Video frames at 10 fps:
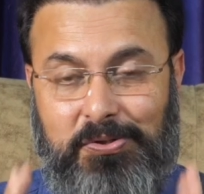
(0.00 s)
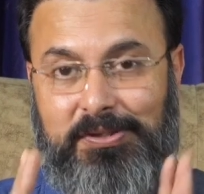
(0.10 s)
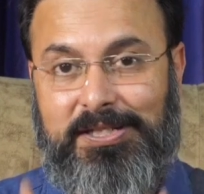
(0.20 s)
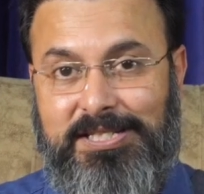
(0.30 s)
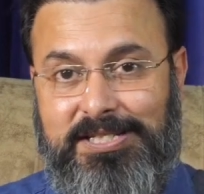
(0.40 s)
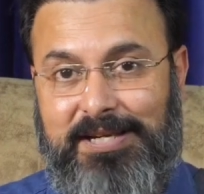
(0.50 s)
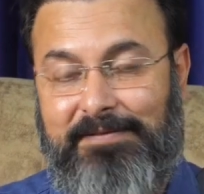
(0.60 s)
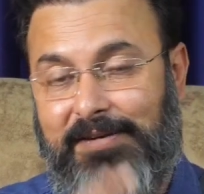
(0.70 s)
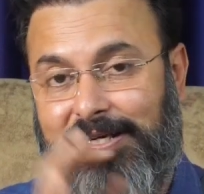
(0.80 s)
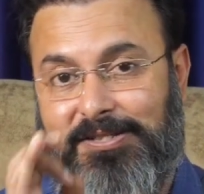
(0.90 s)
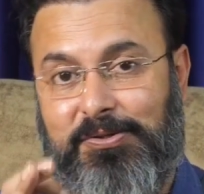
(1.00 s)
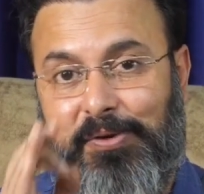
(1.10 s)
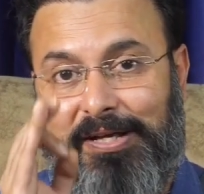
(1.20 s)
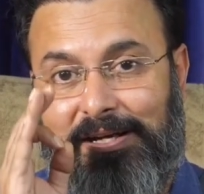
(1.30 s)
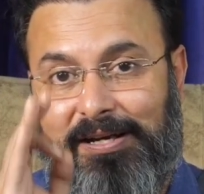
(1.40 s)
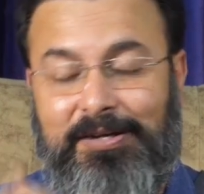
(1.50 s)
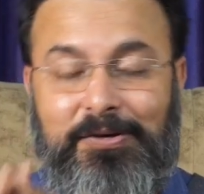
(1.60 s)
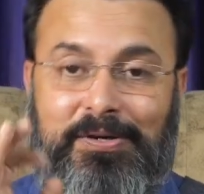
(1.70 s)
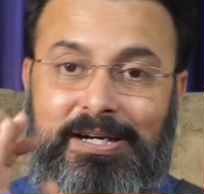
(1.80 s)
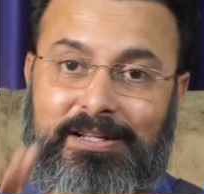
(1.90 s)
So this time when it's going
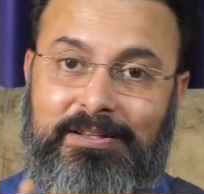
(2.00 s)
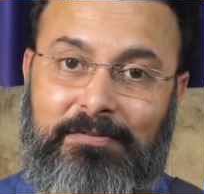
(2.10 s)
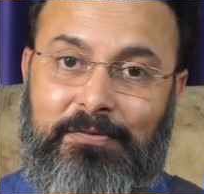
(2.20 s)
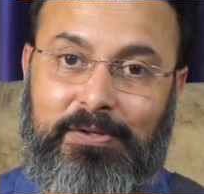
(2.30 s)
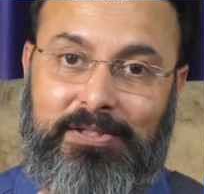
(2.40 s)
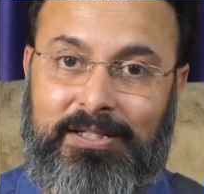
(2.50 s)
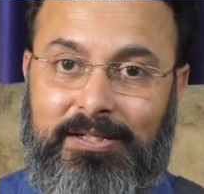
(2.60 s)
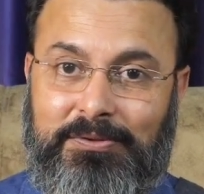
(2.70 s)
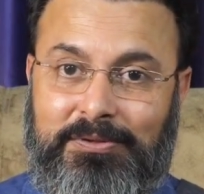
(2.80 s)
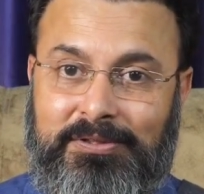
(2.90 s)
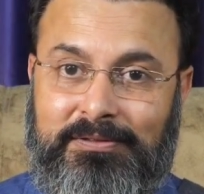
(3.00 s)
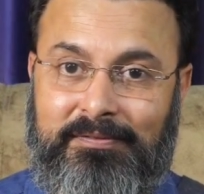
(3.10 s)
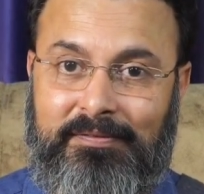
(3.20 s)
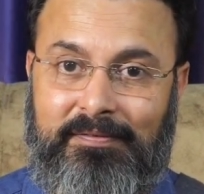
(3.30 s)
retrograde in the 4th house,